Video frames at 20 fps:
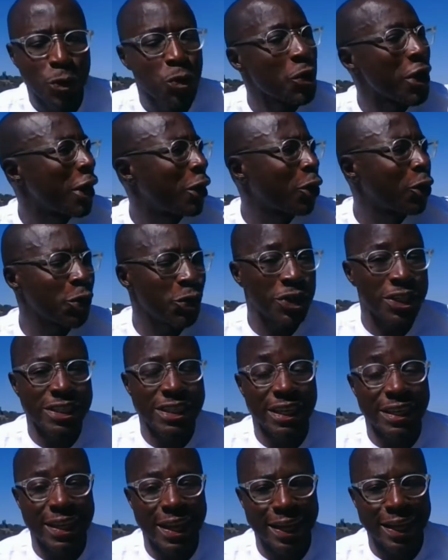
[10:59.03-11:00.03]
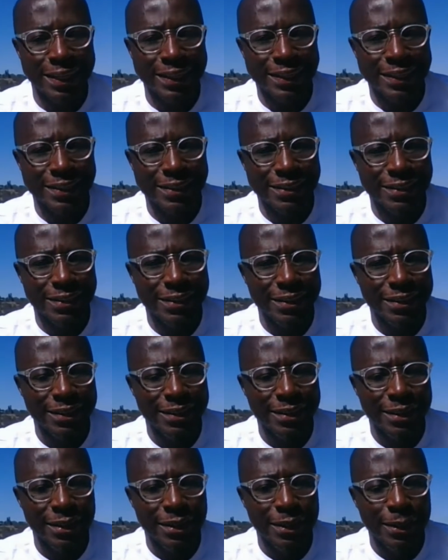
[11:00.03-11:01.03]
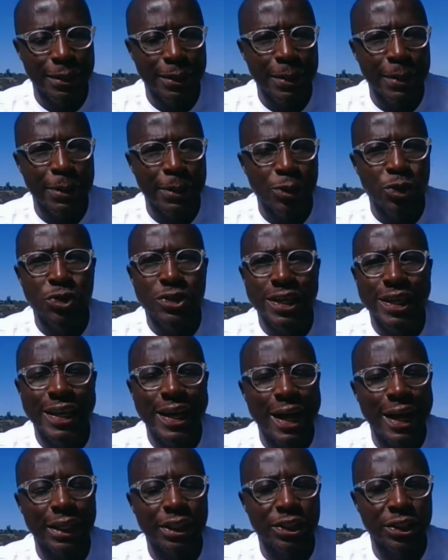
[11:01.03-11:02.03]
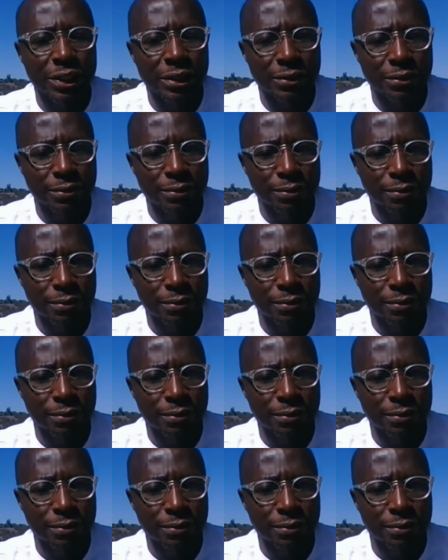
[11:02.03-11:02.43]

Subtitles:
We are always the last to take action.